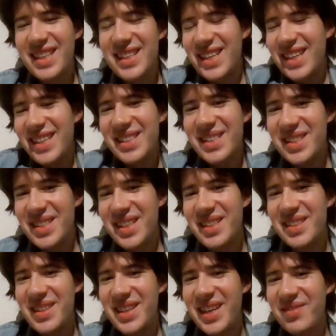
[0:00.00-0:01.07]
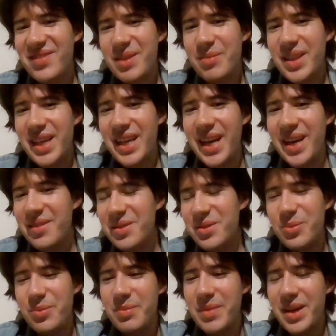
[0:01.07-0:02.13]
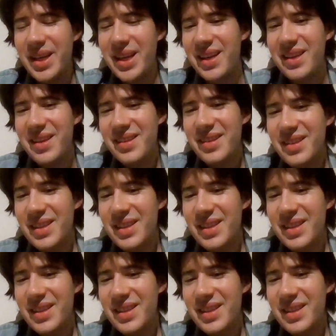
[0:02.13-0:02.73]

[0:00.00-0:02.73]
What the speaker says: I think he just have some like heirloom money.